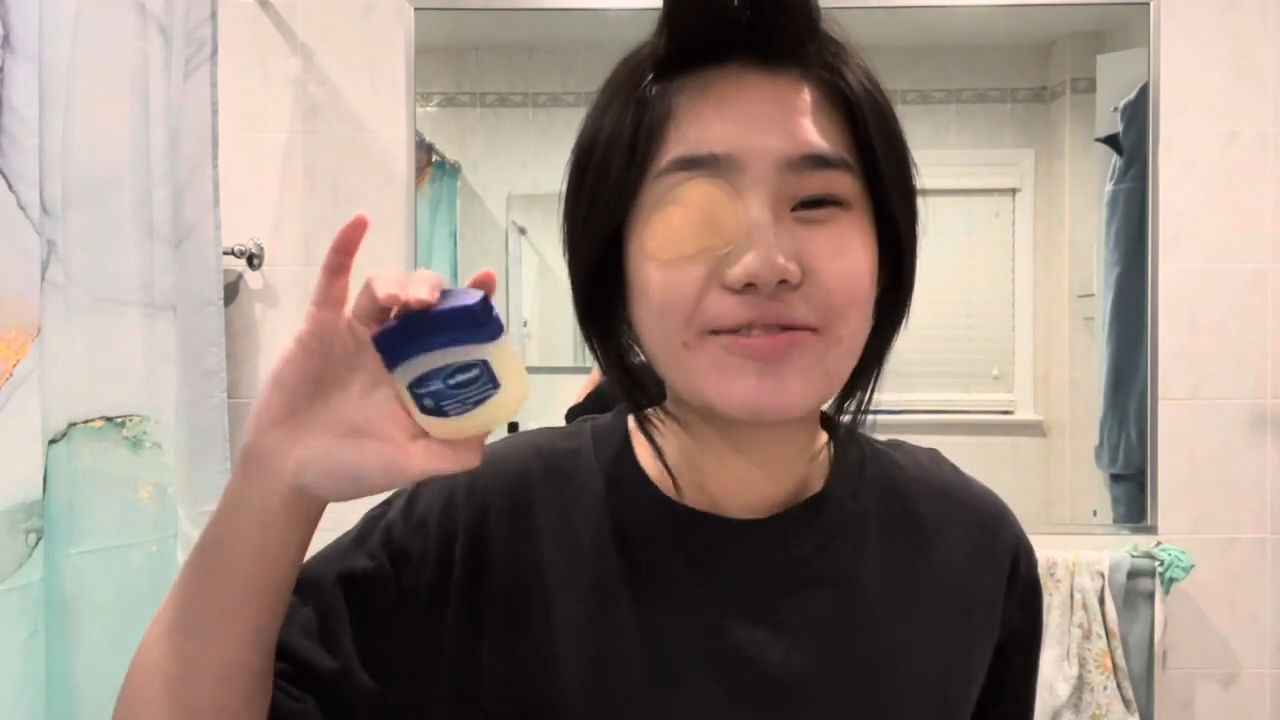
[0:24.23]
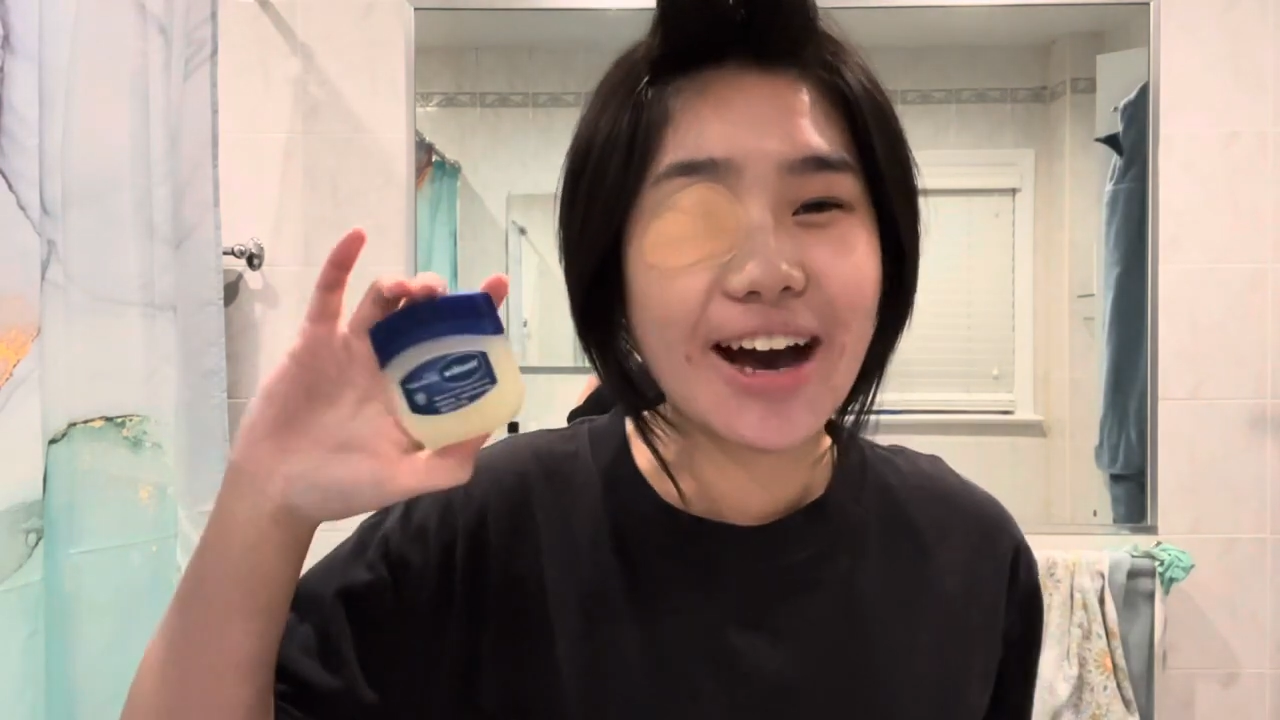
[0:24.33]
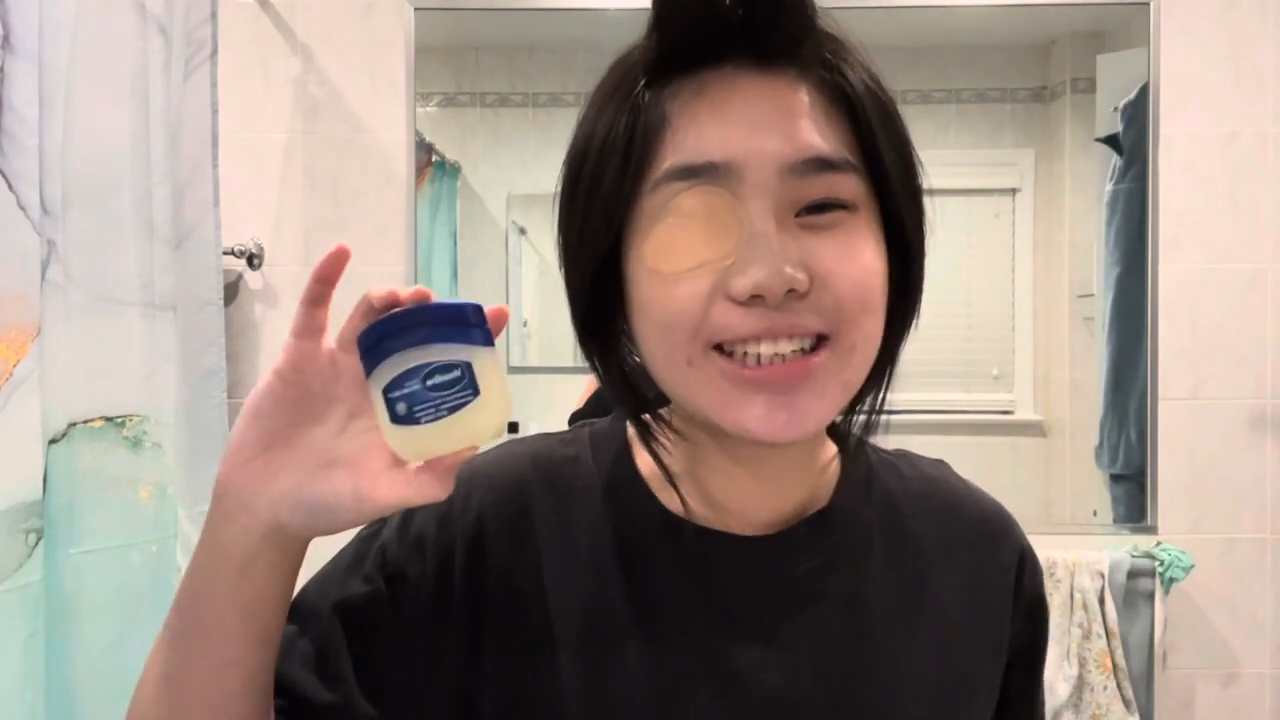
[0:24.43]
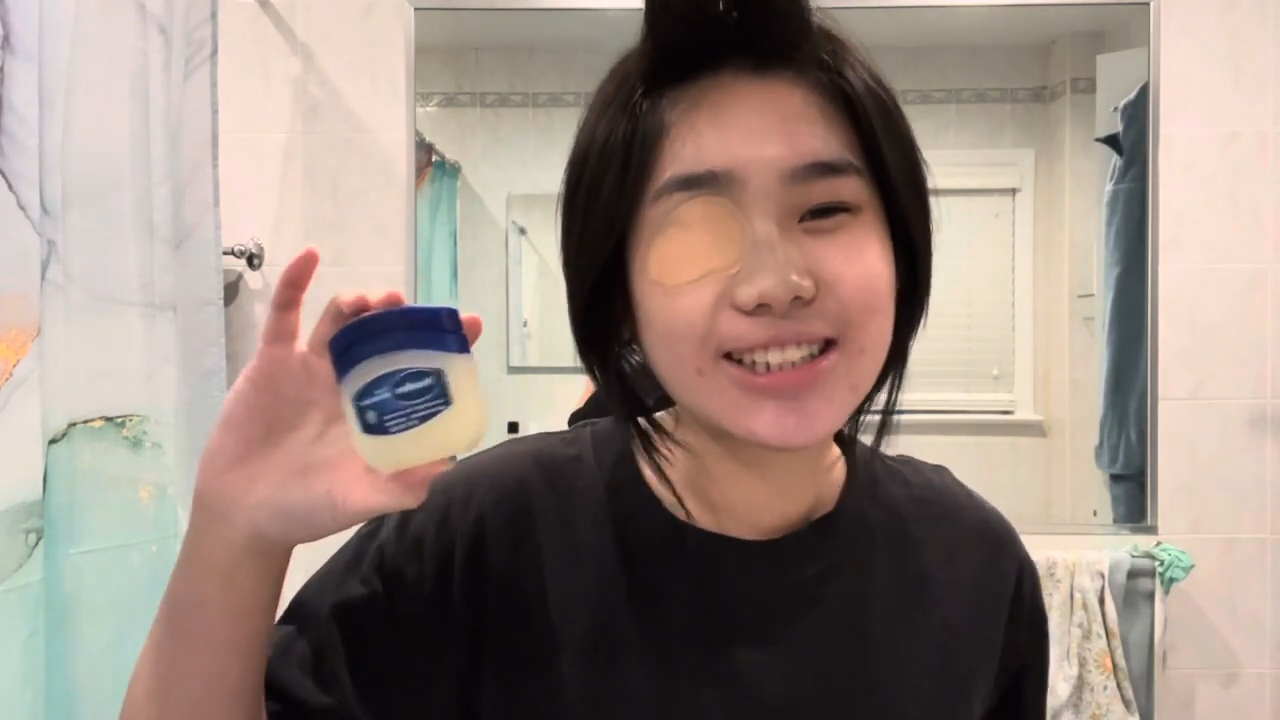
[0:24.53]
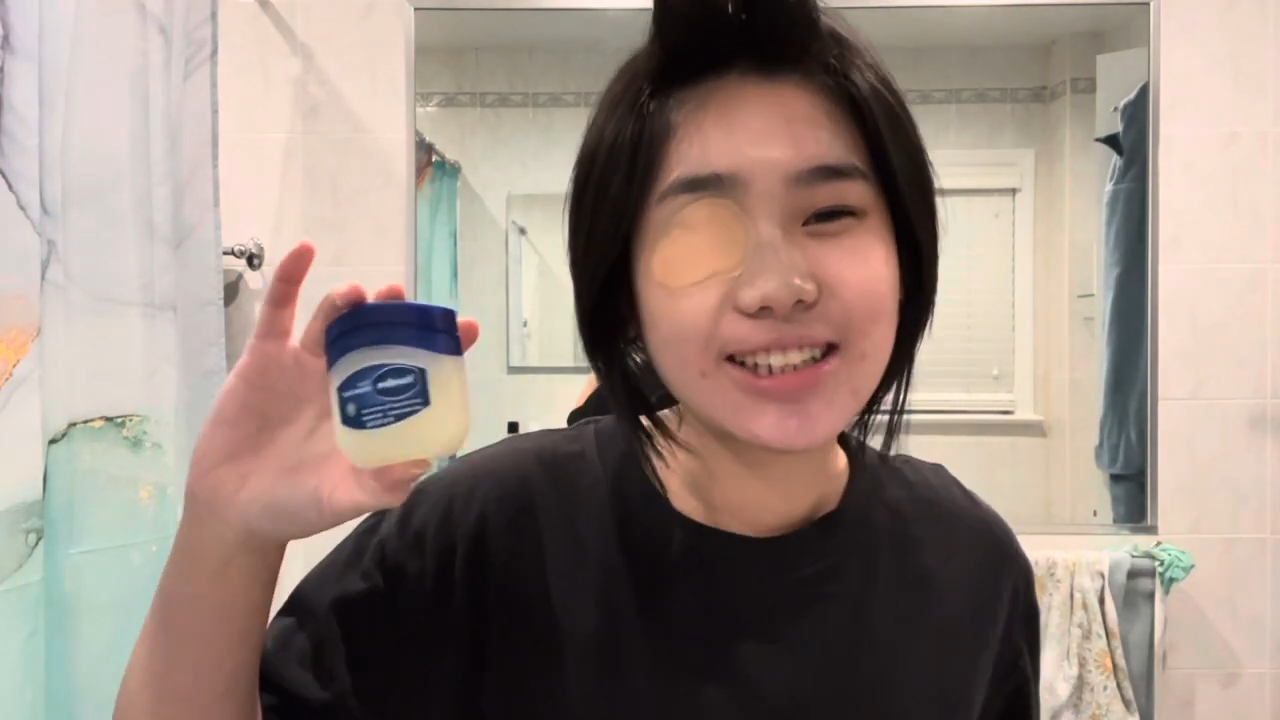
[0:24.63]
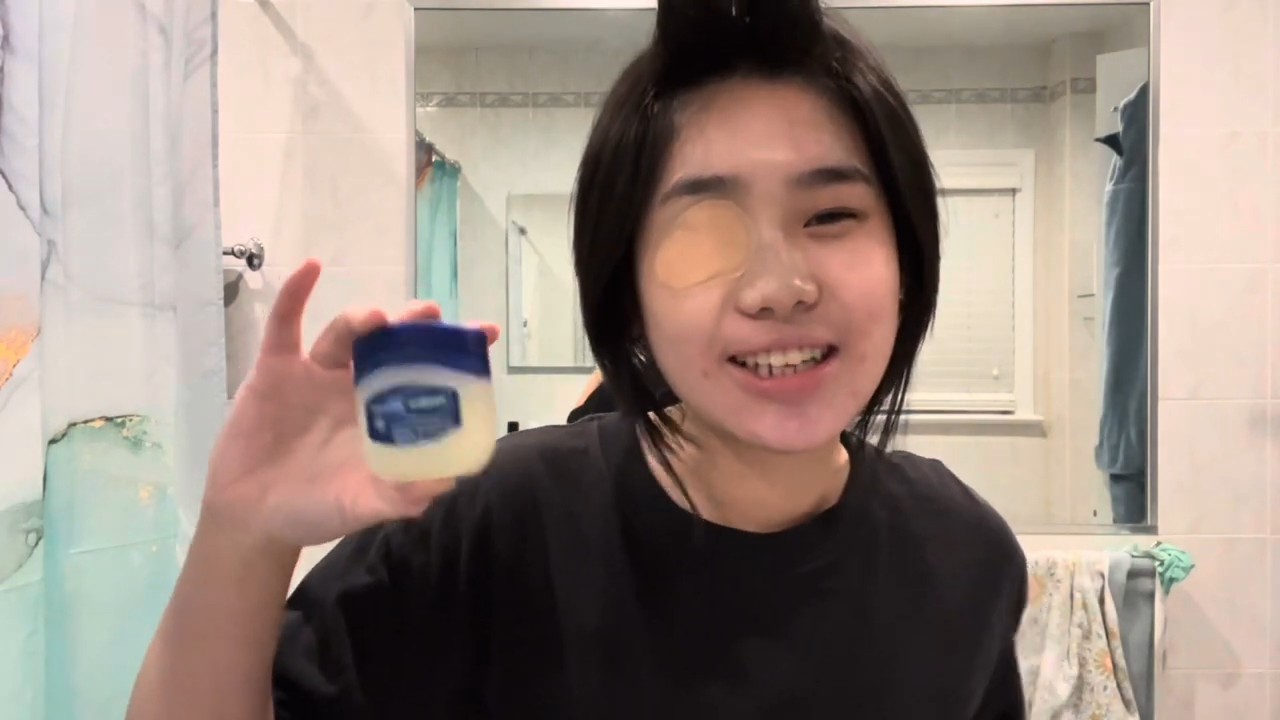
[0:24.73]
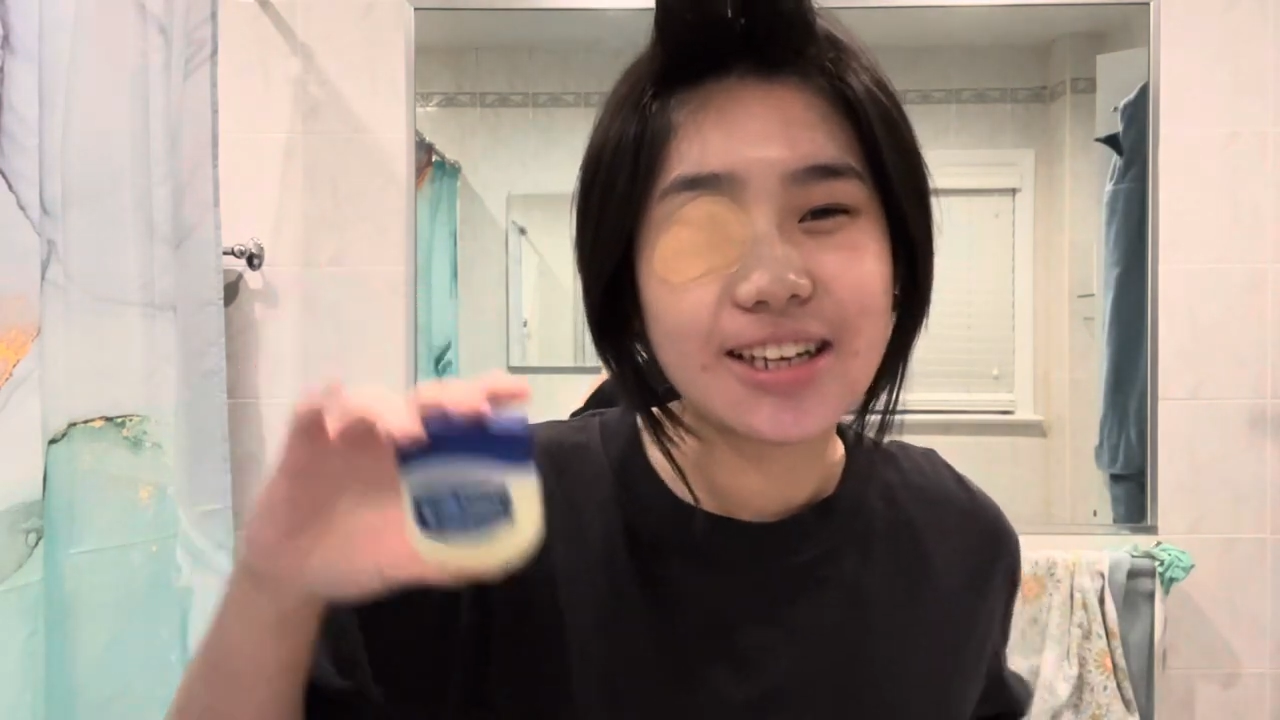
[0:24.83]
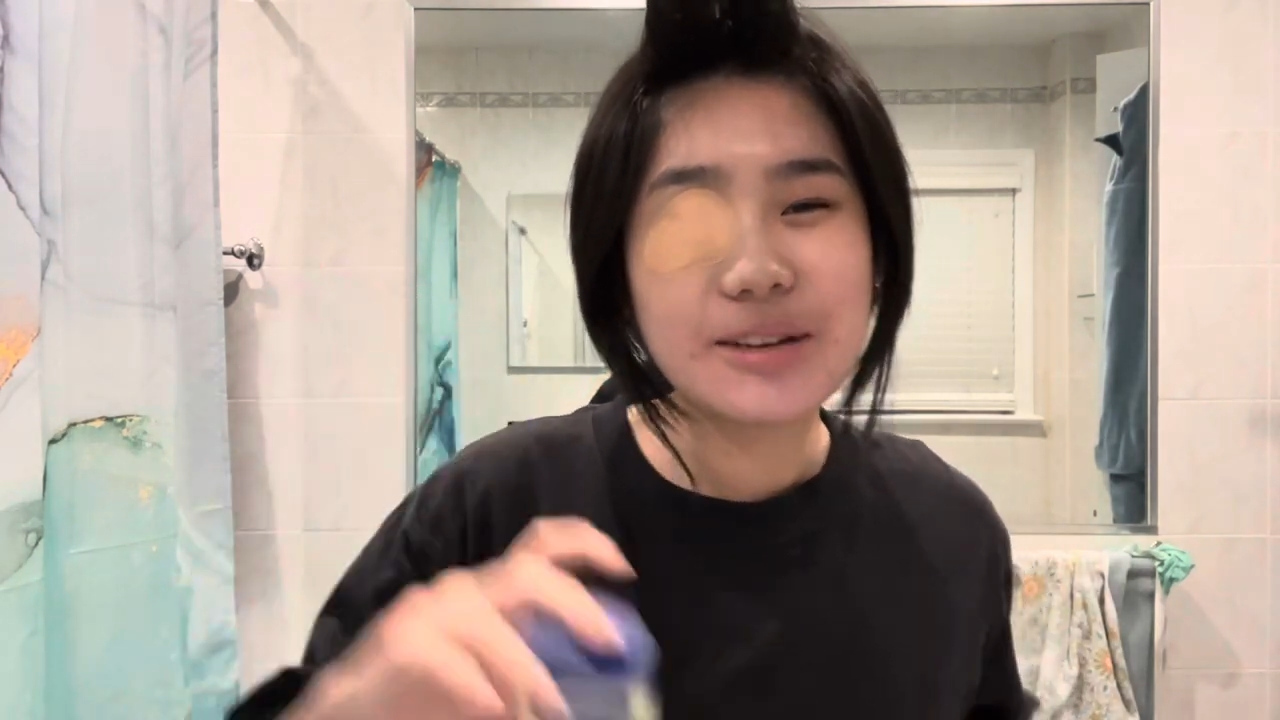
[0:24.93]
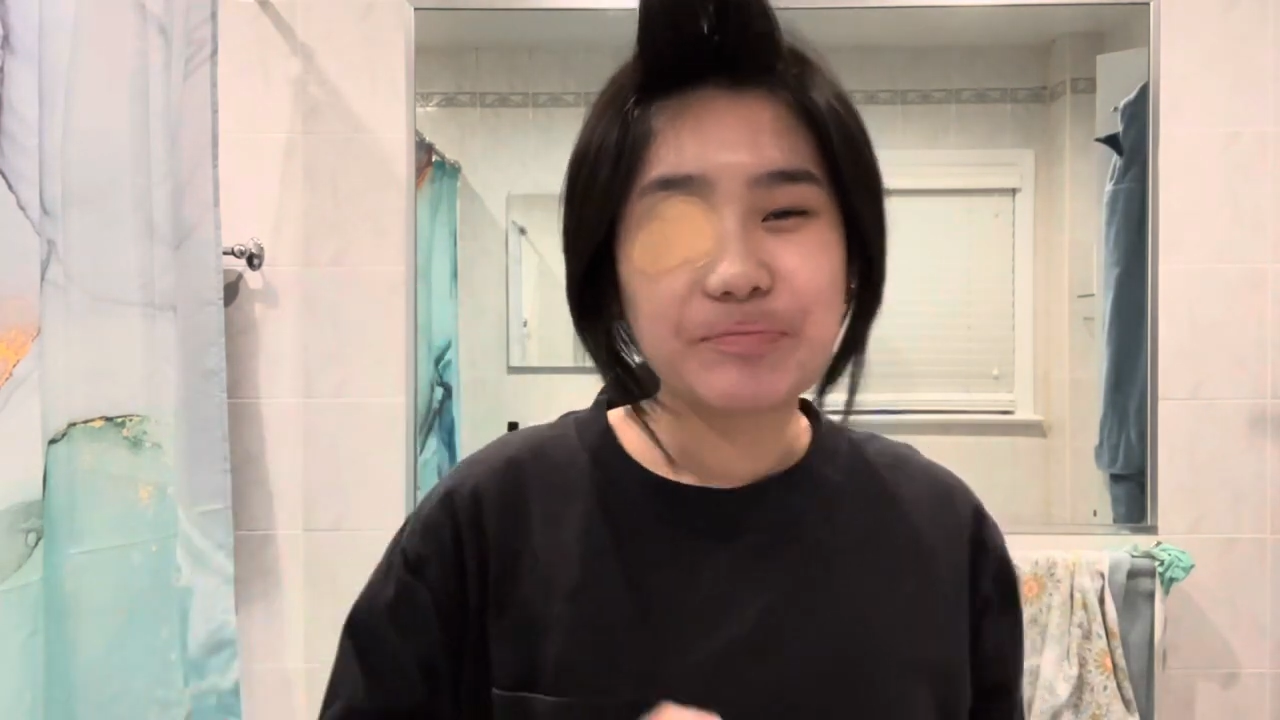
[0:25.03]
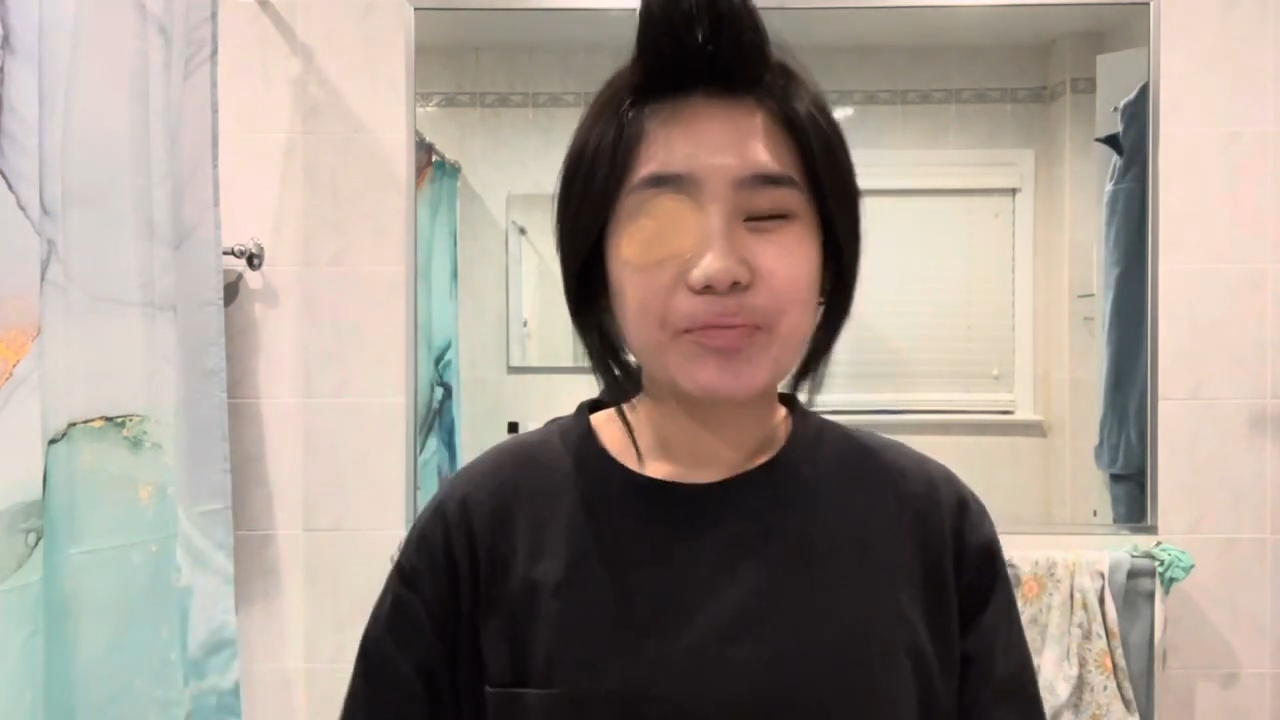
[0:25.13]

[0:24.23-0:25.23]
Vaseline.